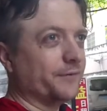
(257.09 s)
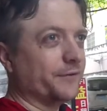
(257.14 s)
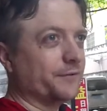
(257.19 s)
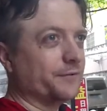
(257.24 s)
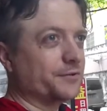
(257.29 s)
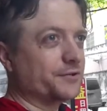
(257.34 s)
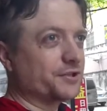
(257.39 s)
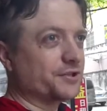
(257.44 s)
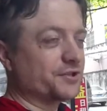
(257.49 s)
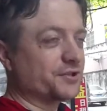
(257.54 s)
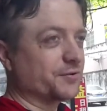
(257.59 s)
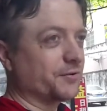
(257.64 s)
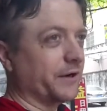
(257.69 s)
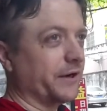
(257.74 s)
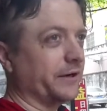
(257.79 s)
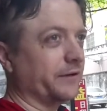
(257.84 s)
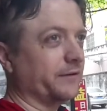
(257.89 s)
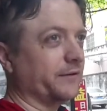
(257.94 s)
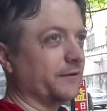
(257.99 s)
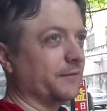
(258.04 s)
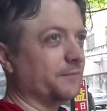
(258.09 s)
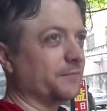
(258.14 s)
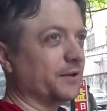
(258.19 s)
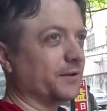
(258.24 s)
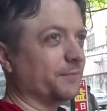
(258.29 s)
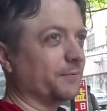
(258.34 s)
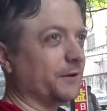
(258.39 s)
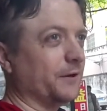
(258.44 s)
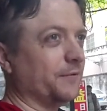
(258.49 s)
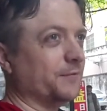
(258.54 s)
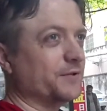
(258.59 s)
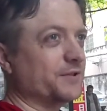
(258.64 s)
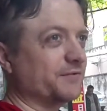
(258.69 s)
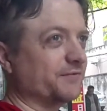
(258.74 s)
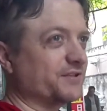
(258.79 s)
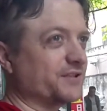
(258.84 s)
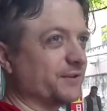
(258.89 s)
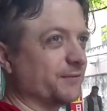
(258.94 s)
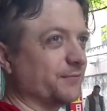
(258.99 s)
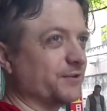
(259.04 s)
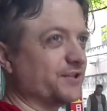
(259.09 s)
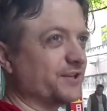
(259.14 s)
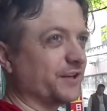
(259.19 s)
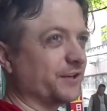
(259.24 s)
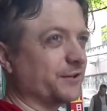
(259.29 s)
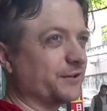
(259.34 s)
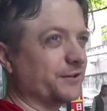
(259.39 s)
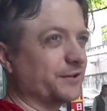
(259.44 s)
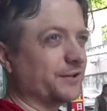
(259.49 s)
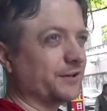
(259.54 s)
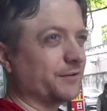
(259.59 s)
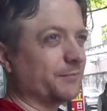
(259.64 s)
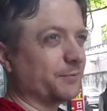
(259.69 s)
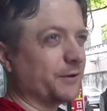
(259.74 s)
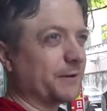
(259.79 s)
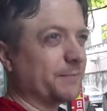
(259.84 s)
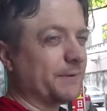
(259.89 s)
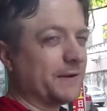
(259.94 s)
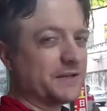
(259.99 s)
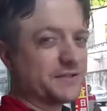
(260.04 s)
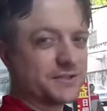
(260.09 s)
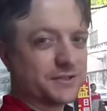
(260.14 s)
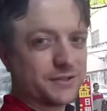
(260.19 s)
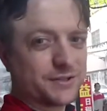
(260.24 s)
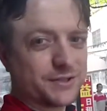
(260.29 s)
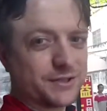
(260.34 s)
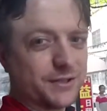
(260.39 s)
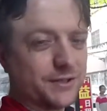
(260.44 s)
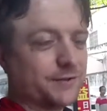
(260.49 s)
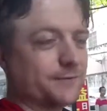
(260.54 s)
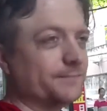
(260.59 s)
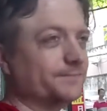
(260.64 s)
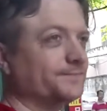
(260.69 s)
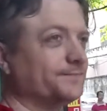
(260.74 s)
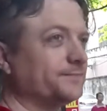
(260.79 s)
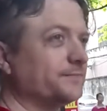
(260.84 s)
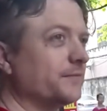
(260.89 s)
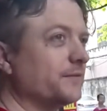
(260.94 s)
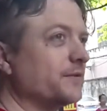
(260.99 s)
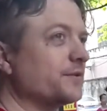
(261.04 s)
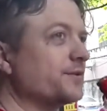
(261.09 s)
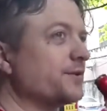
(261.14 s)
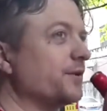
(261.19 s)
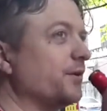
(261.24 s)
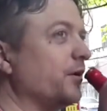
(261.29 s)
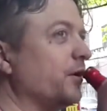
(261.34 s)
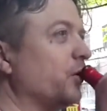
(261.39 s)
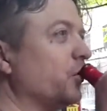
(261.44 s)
which is great, but the problem is for some reason I couldn't get the brake pads to seat. So